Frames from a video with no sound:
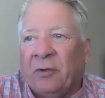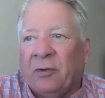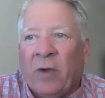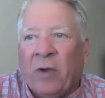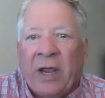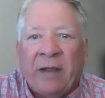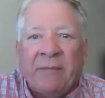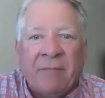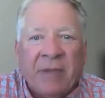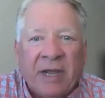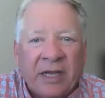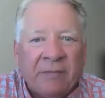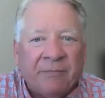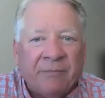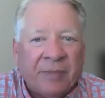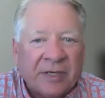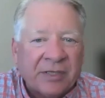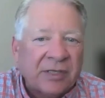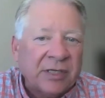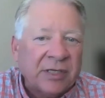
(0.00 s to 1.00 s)
the way many
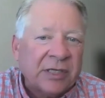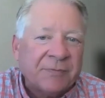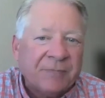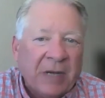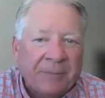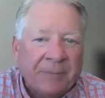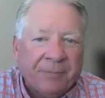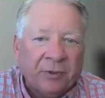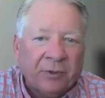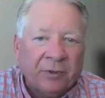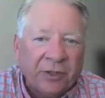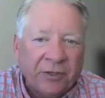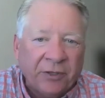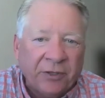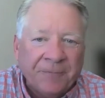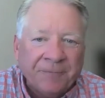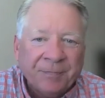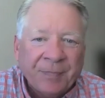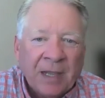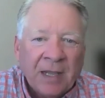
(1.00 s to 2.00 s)
business people
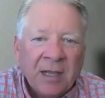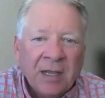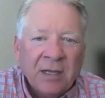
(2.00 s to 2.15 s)
do.